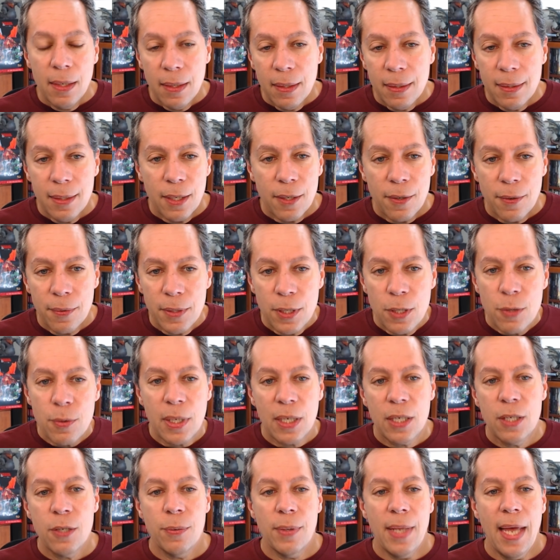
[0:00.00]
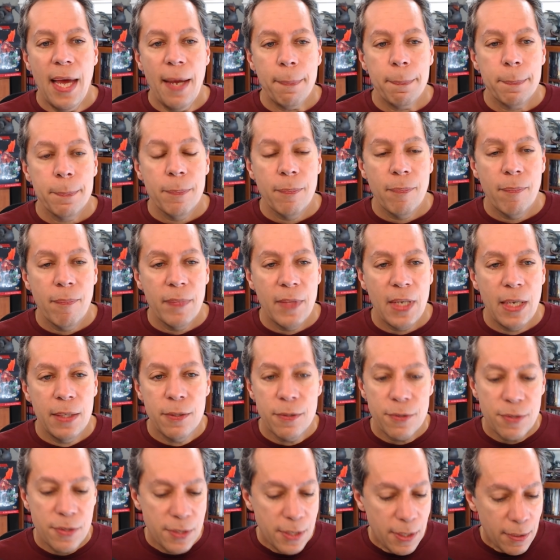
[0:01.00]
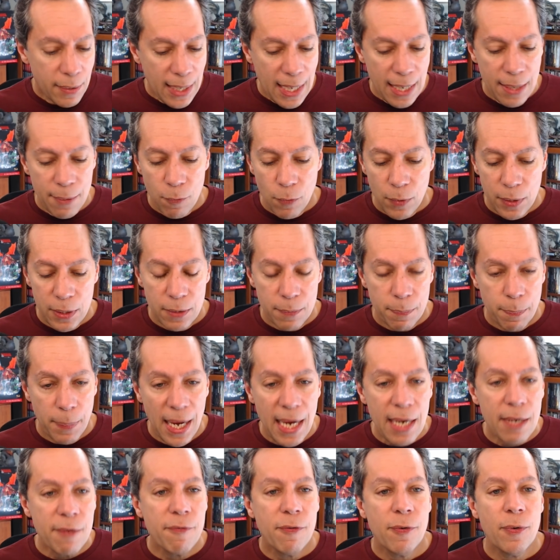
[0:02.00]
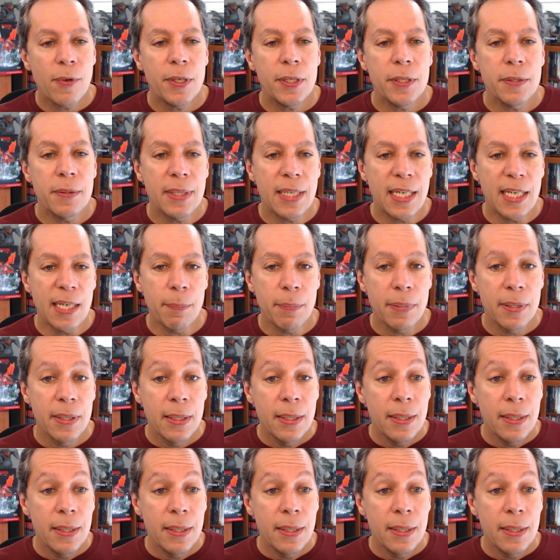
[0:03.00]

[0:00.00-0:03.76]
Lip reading: You can do that. You still get what you paid for, you keep.